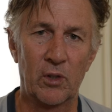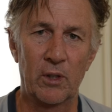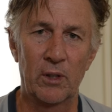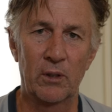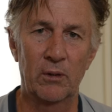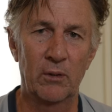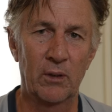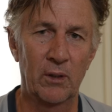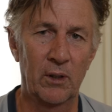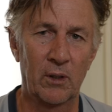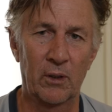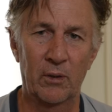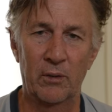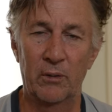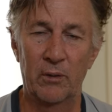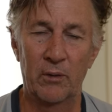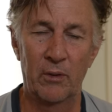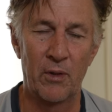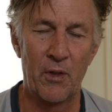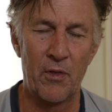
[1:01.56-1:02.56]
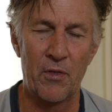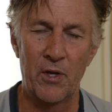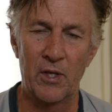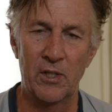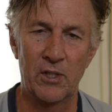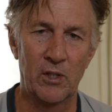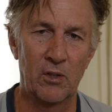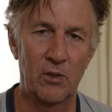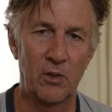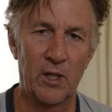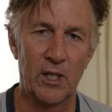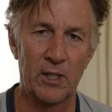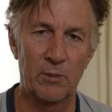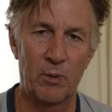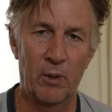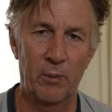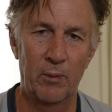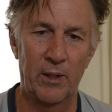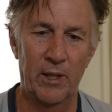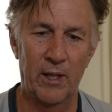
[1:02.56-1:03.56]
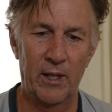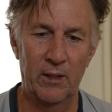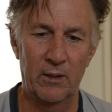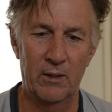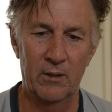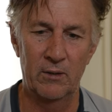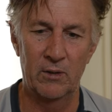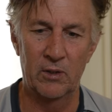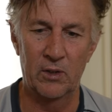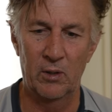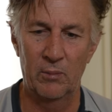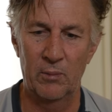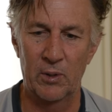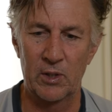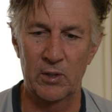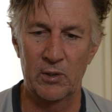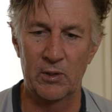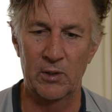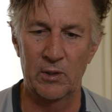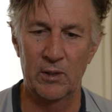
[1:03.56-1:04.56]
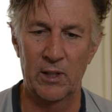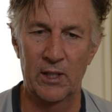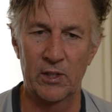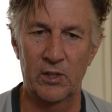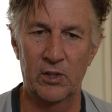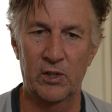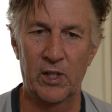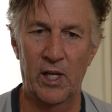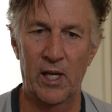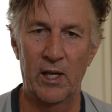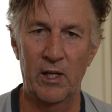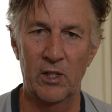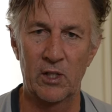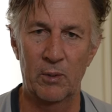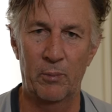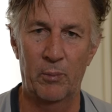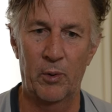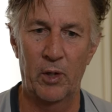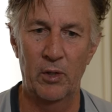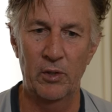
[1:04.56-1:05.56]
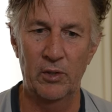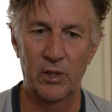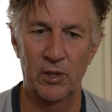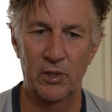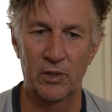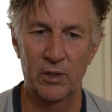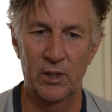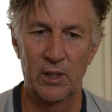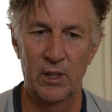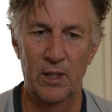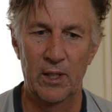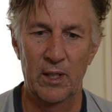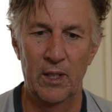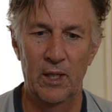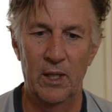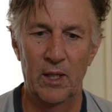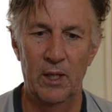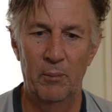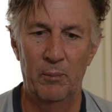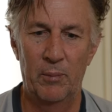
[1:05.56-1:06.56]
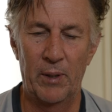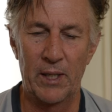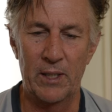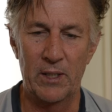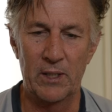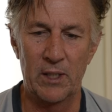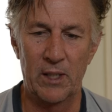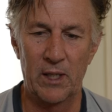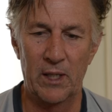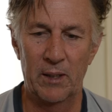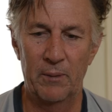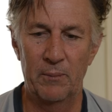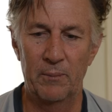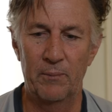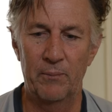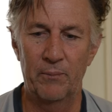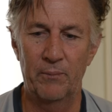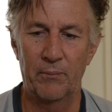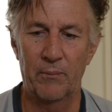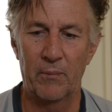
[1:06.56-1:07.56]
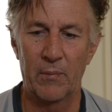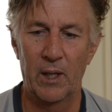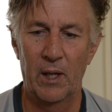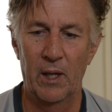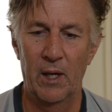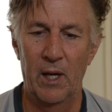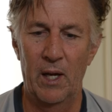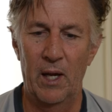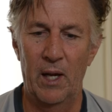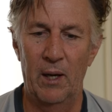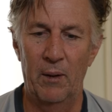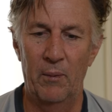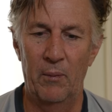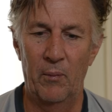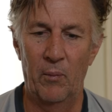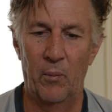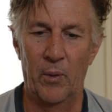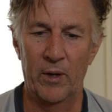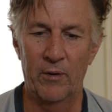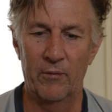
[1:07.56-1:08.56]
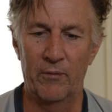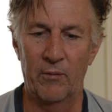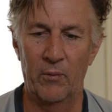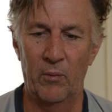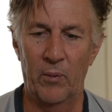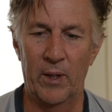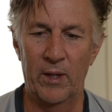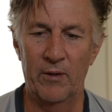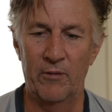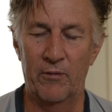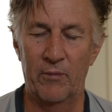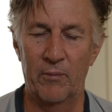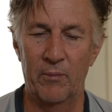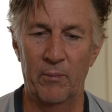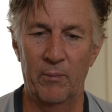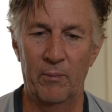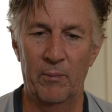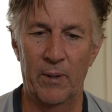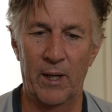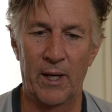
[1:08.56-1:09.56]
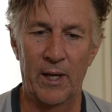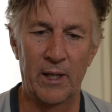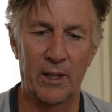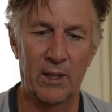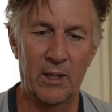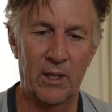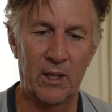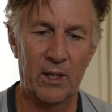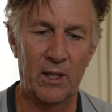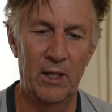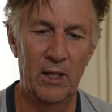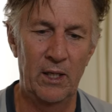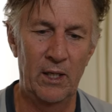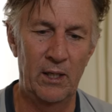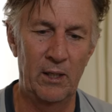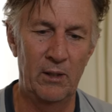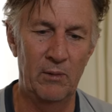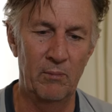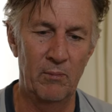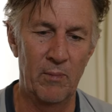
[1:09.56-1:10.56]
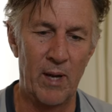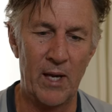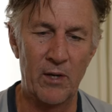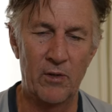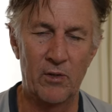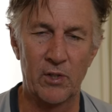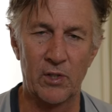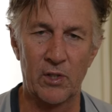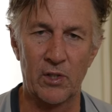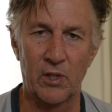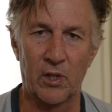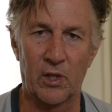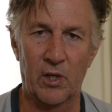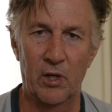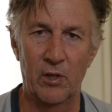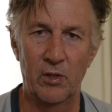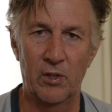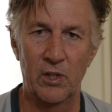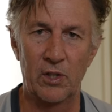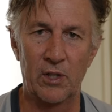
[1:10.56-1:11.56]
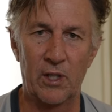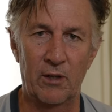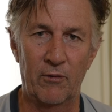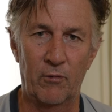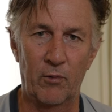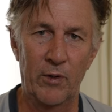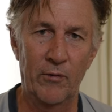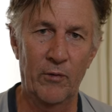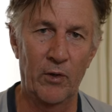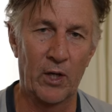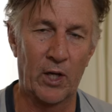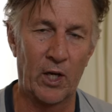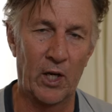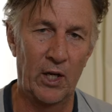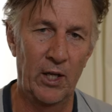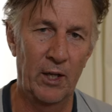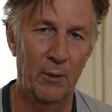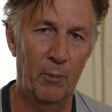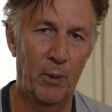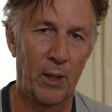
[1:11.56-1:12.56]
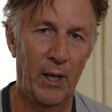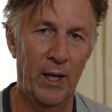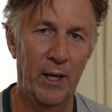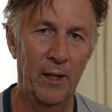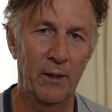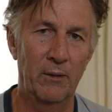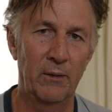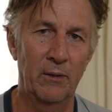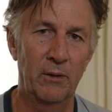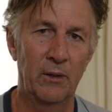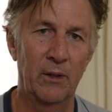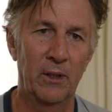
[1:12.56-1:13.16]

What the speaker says: on the things that you guys probably hate so much us saying is the process. But one of my key mantras as a coach is that if we've got a clear plan,